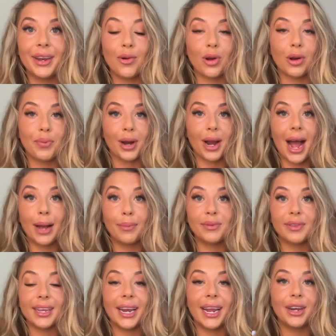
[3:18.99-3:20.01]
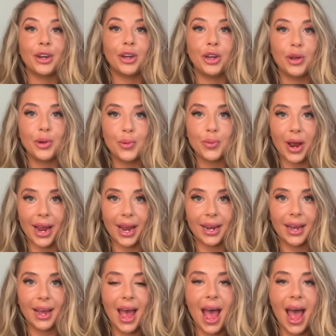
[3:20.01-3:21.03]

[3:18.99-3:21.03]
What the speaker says: or perhaps in a new way,